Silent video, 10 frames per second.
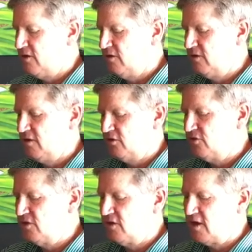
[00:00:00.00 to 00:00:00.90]
the
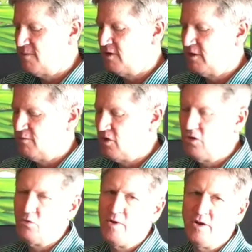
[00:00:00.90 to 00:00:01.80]
interesting thing about the
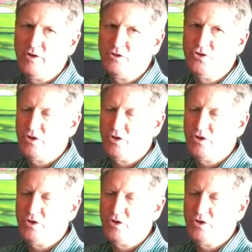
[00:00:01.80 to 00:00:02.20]
merry-go-round is you